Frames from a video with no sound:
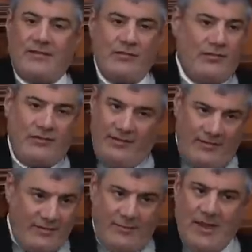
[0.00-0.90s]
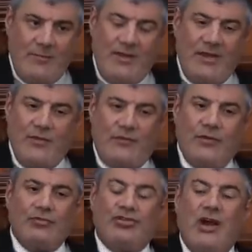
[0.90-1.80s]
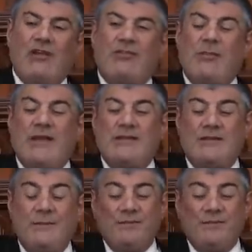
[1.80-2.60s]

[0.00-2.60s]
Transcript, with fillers: So this is maybe your future husband.